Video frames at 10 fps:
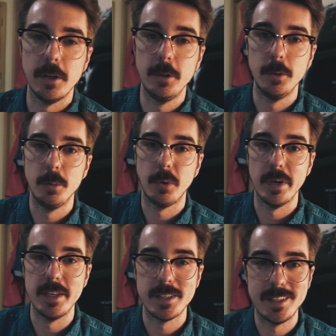who
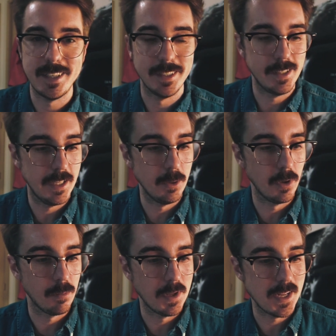plays D&D
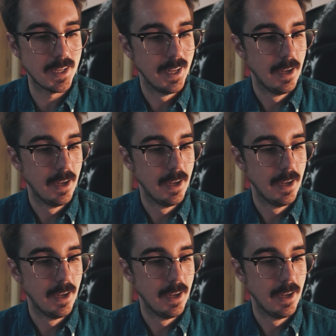with me,